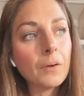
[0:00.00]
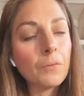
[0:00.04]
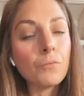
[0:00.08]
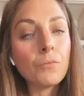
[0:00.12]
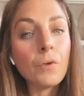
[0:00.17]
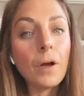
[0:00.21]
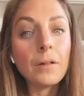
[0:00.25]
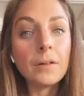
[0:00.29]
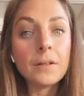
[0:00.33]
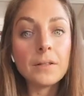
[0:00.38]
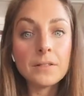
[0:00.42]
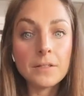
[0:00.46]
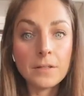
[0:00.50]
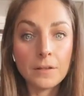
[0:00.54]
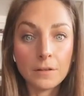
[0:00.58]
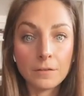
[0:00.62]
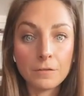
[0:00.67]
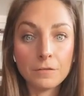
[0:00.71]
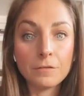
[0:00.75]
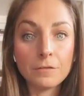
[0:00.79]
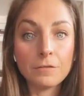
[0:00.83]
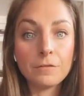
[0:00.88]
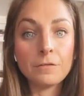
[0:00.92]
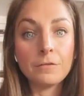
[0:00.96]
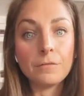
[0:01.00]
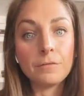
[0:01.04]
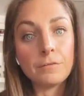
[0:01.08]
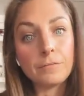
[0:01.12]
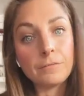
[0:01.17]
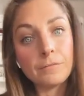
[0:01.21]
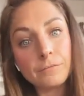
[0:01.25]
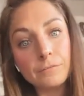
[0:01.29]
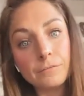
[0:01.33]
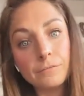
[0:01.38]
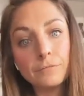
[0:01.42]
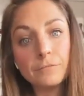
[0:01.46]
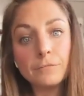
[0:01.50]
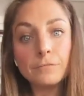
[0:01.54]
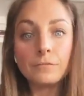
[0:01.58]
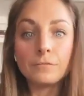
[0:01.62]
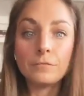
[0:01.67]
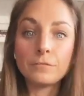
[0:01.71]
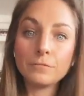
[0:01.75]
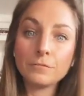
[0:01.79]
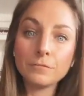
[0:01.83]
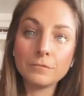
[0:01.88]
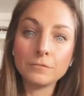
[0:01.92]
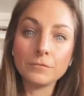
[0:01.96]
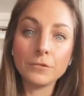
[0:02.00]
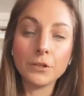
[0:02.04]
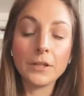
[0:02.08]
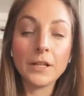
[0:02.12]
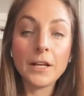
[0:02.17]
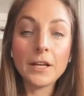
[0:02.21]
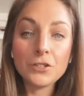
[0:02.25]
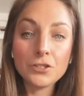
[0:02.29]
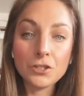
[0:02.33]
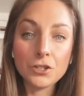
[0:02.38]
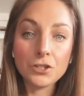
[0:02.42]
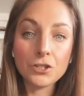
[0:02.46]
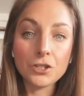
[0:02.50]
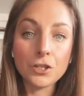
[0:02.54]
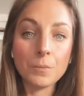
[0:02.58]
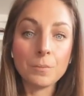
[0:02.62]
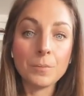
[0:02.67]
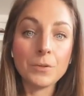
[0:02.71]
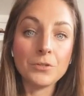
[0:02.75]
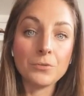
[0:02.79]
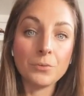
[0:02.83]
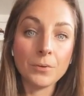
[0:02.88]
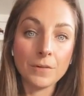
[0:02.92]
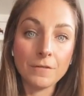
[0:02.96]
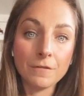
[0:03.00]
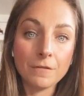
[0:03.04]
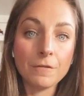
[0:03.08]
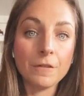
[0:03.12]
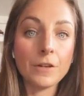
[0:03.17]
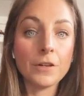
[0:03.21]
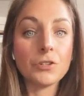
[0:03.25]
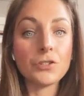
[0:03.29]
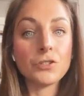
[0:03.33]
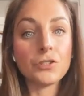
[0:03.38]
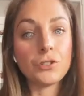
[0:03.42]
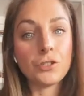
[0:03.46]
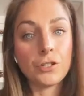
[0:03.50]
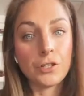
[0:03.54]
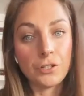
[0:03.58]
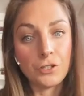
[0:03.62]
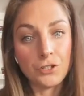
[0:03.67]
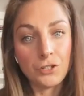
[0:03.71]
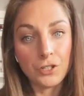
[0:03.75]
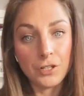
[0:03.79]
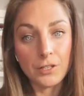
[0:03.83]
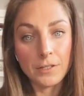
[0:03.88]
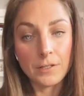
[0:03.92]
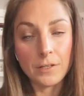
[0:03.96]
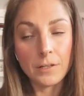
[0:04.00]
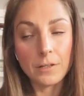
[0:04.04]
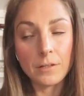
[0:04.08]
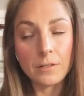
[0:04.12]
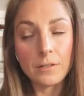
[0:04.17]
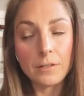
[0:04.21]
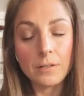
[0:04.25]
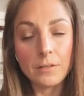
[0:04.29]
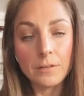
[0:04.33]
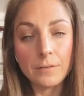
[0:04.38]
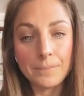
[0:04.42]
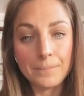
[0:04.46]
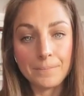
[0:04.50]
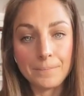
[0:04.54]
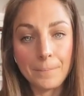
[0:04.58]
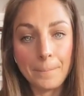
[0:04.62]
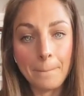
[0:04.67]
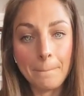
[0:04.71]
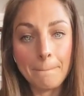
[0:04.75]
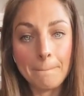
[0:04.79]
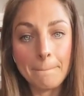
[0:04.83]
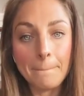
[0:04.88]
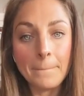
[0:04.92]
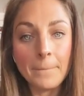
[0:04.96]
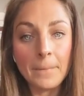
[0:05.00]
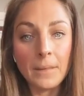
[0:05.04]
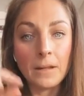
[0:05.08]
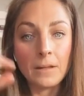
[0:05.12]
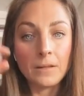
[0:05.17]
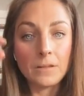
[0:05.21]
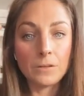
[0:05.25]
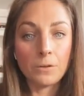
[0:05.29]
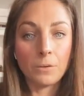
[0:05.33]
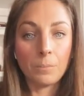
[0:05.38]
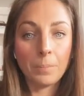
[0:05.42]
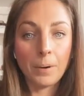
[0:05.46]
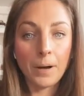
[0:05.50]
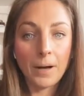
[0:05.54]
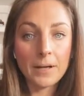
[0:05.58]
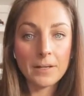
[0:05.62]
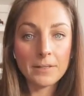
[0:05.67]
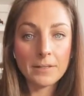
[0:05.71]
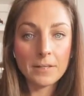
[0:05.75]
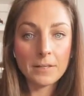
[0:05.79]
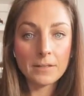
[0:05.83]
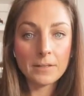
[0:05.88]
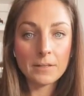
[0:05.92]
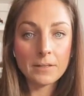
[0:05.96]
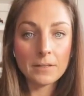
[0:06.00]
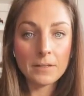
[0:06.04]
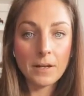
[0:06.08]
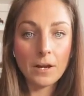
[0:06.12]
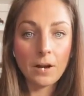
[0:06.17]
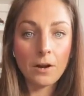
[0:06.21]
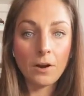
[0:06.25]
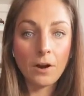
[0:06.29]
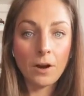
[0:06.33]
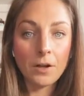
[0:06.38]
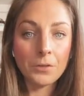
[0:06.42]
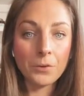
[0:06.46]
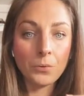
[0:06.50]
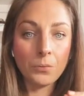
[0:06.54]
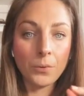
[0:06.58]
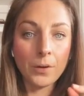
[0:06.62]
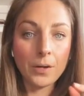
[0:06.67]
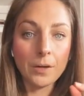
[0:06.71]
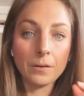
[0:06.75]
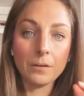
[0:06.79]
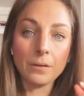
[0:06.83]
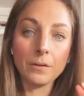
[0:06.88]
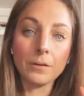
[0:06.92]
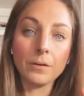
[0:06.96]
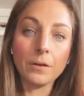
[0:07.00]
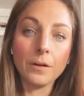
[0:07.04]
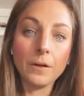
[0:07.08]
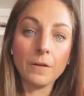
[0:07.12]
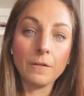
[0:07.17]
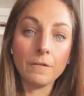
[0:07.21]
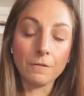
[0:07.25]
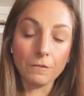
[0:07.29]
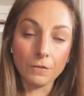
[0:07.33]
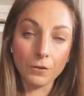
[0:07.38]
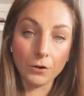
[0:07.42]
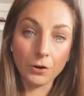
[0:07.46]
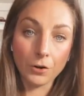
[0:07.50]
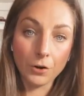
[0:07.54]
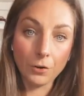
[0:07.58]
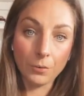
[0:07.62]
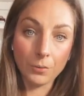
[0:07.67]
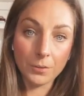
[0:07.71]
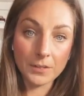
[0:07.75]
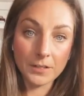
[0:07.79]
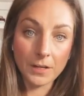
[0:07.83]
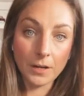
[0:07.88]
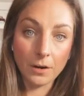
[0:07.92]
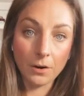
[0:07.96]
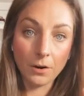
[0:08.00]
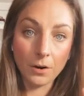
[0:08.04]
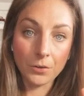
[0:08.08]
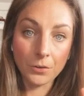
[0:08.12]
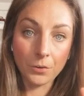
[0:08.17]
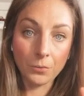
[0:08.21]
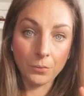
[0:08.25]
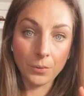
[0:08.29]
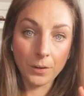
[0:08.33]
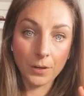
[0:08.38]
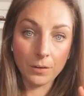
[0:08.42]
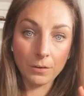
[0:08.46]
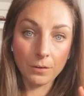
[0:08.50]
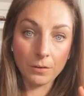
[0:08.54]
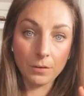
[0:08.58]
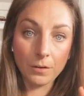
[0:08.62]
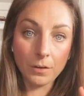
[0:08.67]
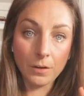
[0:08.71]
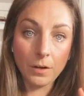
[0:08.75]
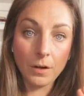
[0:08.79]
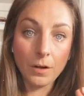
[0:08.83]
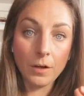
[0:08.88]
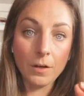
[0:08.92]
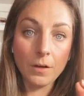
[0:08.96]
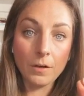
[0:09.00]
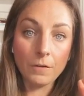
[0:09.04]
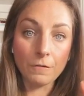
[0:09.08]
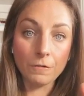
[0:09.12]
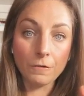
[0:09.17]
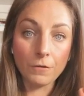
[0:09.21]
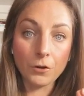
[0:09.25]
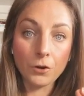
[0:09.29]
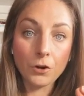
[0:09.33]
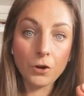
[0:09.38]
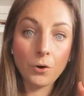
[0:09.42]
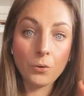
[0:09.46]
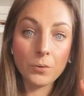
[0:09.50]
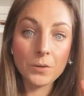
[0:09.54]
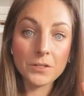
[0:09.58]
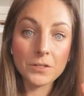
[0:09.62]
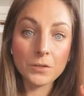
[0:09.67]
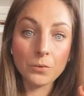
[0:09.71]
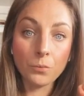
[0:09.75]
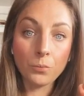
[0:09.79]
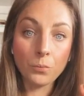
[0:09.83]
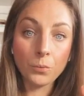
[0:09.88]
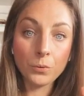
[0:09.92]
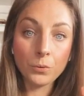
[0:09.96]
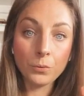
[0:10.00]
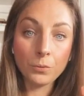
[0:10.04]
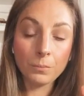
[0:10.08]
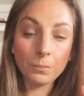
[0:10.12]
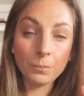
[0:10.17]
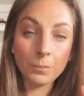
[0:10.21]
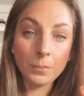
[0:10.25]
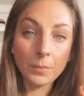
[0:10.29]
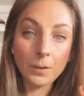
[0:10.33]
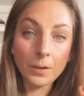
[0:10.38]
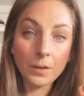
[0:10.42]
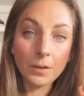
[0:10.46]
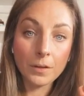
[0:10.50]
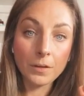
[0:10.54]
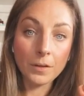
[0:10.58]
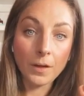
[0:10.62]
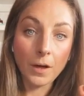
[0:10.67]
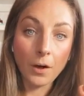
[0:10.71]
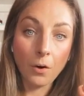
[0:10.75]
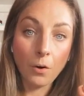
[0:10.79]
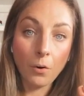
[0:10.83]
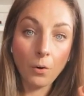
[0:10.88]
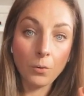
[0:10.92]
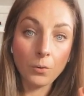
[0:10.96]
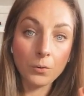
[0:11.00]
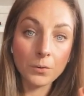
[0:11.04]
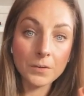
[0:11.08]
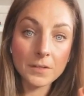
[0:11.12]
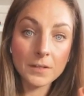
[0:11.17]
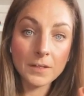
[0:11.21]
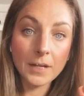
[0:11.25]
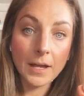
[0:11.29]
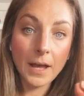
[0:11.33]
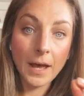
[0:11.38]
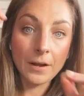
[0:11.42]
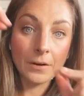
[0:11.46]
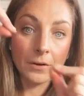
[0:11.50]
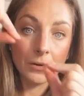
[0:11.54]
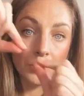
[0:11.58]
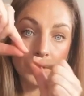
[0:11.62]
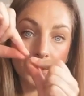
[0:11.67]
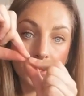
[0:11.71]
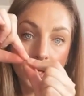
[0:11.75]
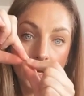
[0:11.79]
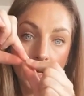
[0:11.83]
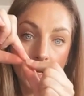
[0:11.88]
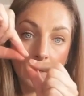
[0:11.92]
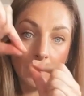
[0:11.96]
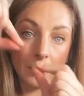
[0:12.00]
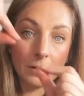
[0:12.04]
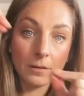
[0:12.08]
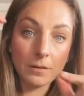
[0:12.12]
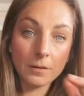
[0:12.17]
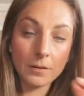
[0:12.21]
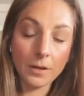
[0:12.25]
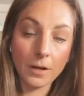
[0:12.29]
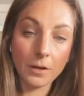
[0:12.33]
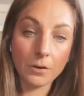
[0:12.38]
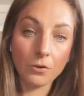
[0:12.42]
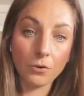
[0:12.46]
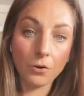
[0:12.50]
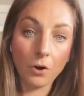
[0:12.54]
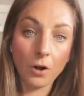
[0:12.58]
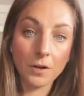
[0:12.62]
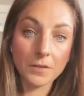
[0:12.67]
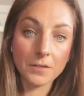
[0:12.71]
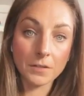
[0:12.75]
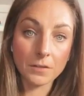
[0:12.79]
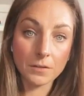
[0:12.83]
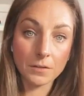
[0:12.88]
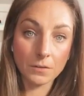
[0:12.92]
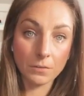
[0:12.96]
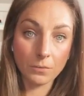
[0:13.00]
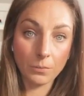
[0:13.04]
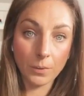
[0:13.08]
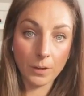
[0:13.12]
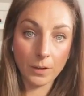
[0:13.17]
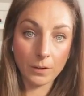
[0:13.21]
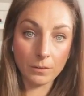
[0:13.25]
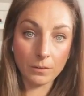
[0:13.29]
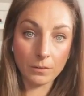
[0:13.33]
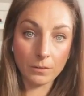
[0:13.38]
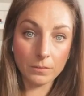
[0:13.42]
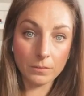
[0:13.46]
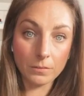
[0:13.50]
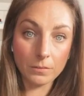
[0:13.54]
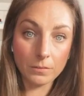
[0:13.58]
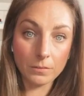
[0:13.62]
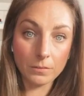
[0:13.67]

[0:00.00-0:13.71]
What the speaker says: relative relationship between fish and Jesus. So Pisces is here on the wheel, Virgo is here on the wheel. Virgo is the womb that holds the energy that crosses the wheel.